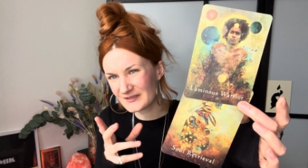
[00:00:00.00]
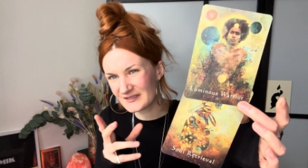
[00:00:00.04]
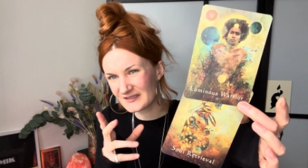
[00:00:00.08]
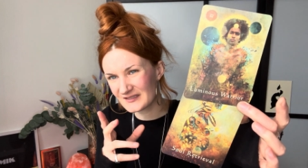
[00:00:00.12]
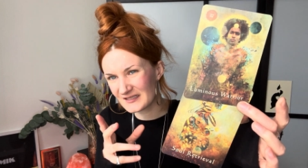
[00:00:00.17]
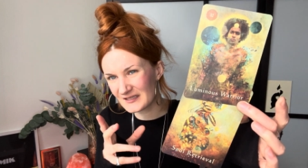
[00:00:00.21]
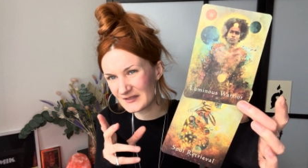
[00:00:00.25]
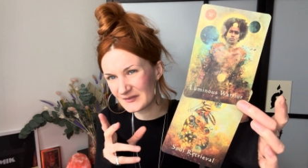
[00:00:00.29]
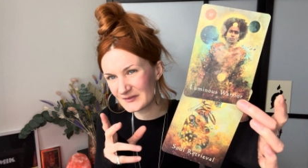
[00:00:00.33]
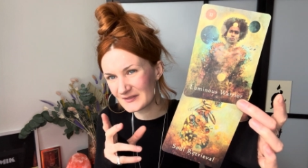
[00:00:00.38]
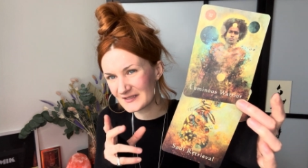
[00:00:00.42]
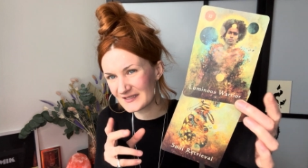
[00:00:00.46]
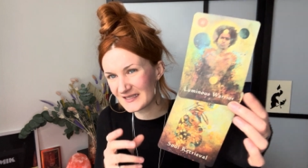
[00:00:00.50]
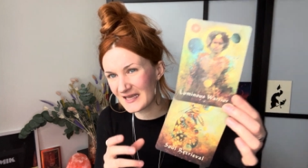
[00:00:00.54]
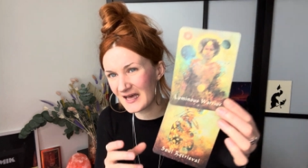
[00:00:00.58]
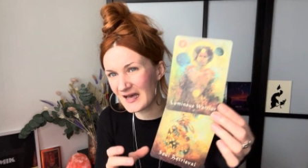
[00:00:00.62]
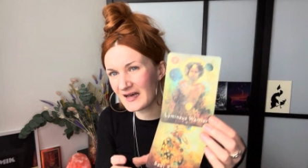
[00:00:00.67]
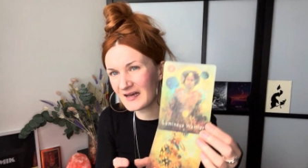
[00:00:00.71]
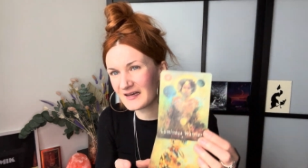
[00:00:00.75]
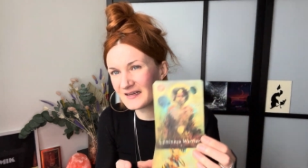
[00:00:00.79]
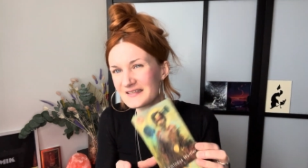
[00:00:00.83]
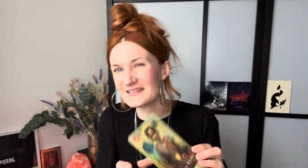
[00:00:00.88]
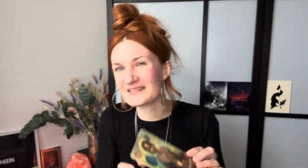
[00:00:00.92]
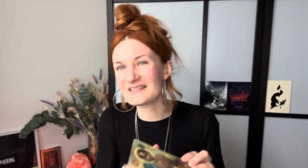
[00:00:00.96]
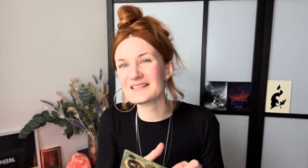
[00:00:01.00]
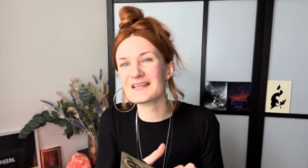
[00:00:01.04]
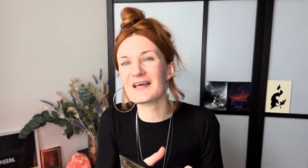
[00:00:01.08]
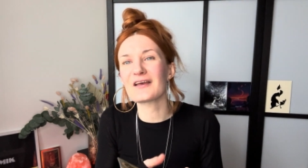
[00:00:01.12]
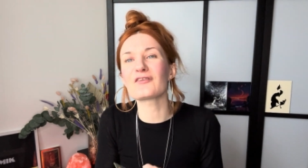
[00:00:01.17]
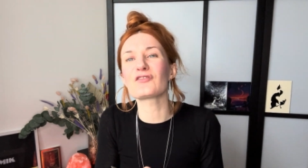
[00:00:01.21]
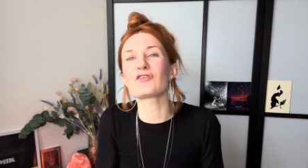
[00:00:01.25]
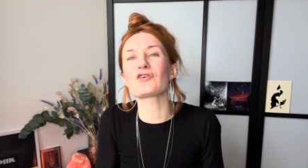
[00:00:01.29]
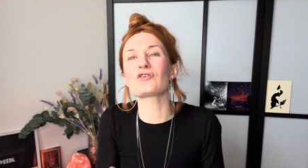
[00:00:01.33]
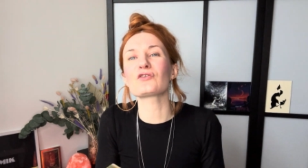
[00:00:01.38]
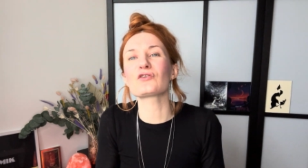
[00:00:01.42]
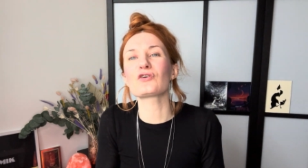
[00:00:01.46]
it's that, it's like
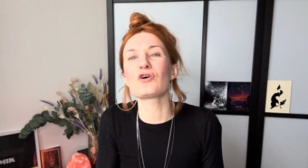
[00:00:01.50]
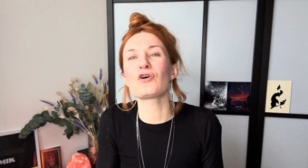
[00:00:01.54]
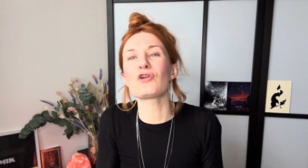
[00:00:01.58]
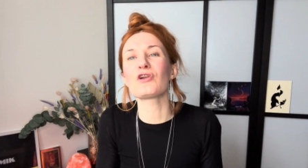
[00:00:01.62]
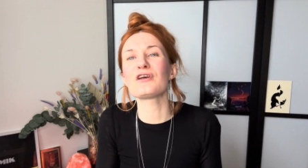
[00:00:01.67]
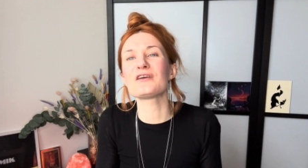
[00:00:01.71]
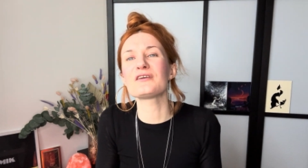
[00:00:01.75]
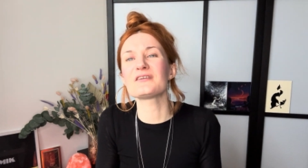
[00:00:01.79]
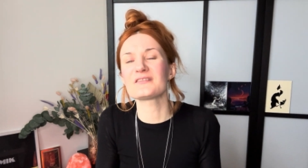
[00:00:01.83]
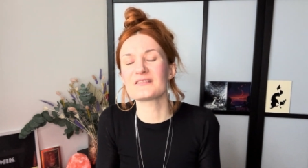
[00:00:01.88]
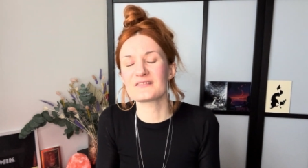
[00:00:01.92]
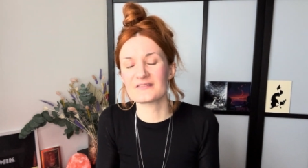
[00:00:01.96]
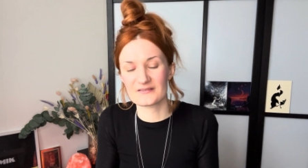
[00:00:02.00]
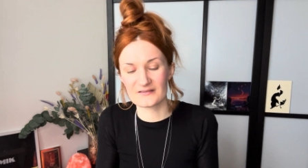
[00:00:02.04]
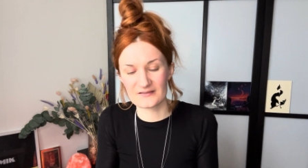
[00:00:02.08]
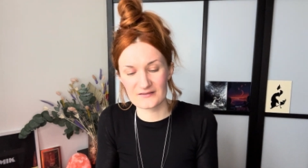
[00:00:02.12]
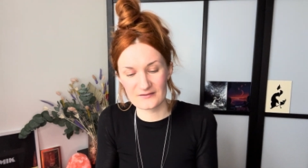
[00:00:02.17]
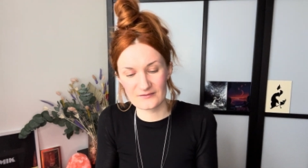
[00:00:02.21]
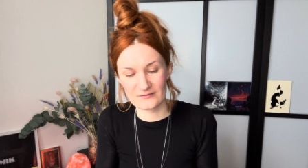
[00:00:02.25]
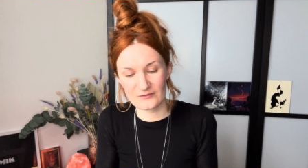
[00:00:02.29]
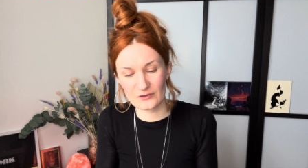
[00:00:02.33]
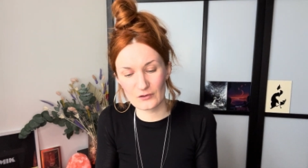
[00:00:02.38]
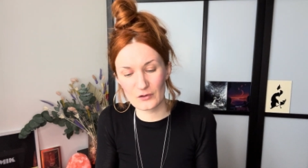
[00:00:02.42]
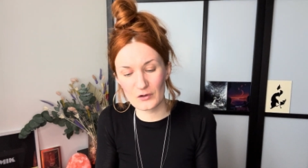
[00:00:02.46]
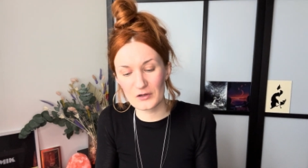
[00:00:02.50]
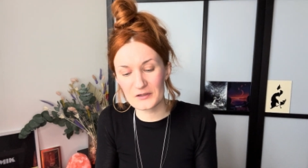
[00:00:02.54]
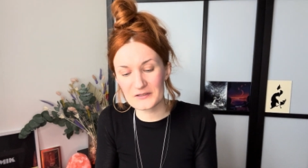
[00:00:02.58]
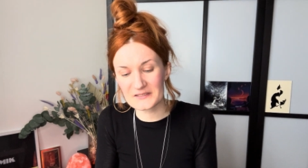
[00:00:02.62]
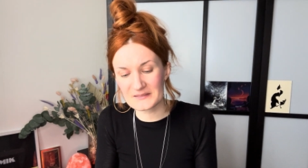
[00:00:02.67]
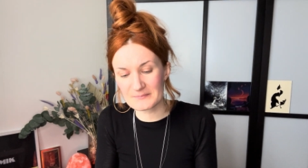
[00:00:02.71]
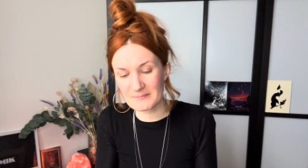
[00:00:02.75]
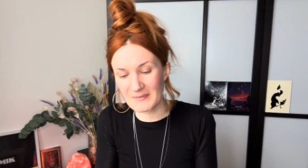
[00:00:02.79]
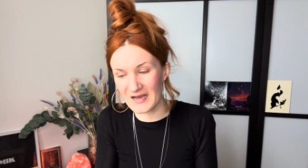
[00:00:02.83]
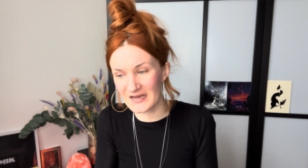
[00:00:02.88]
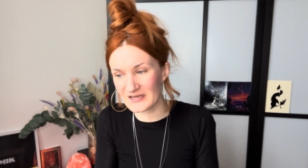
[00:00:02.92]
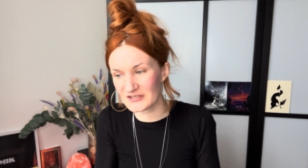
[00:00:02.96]
the colours
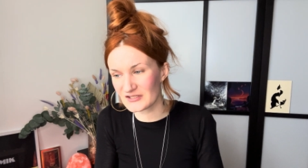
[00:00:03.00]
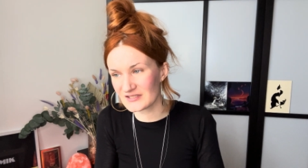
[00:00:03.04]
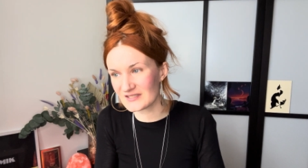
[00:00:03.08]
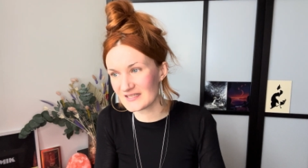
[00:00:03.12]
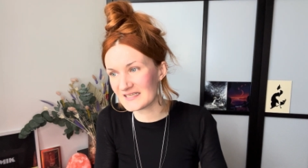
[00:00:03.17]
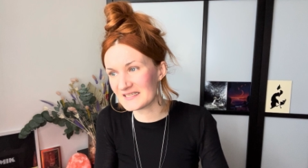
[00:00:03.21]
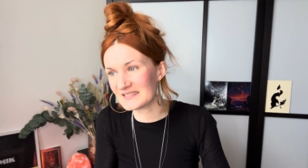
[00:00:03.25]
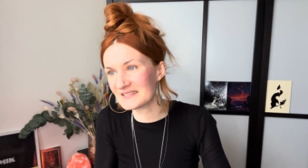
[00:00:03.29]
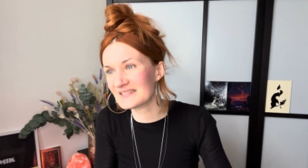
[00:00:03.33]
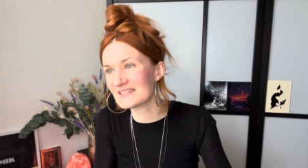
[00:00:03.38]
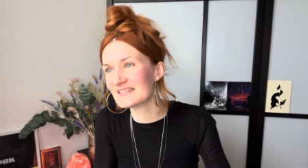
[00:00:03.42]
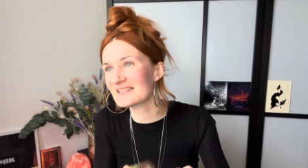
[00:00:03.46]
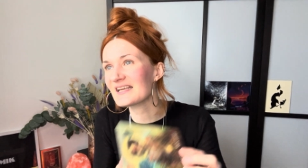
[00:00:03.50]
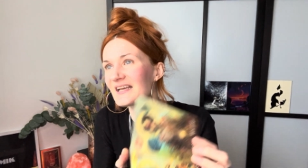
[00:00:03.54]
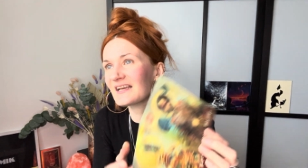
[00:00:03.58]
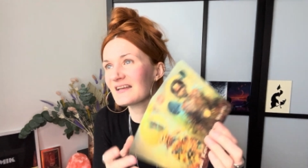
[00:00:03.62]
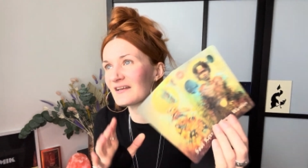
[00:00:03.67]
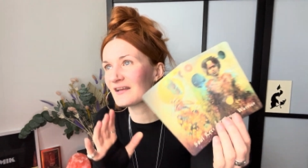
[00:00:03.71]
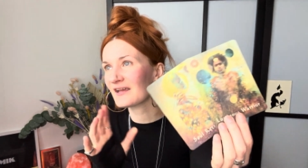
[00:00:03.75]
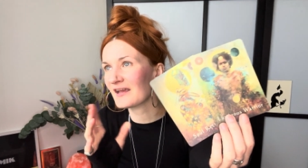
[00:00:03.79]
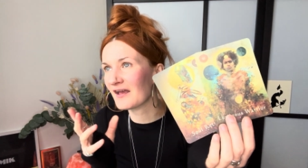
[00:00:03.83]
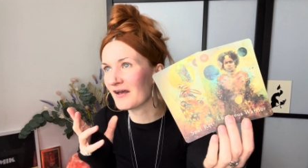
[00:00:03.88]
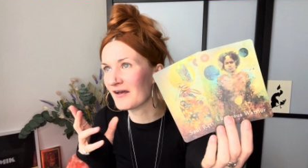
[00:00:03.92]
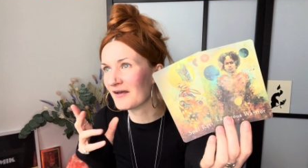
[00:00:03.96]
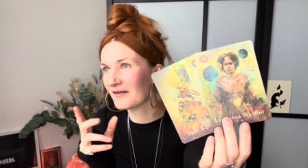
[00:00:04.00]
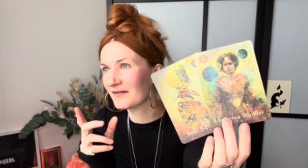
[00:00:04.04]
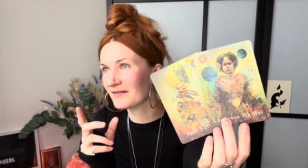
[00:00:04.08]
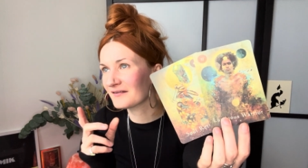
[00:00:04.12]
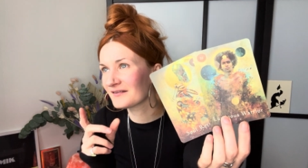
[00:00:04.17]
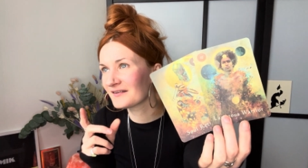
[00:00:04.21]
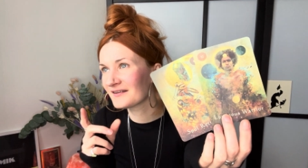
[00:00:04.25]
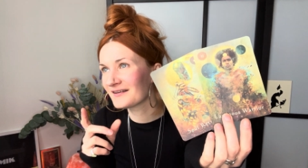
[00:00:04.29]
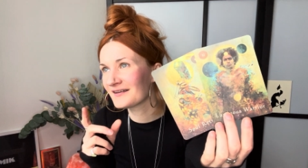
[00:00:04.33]
match, the insignia,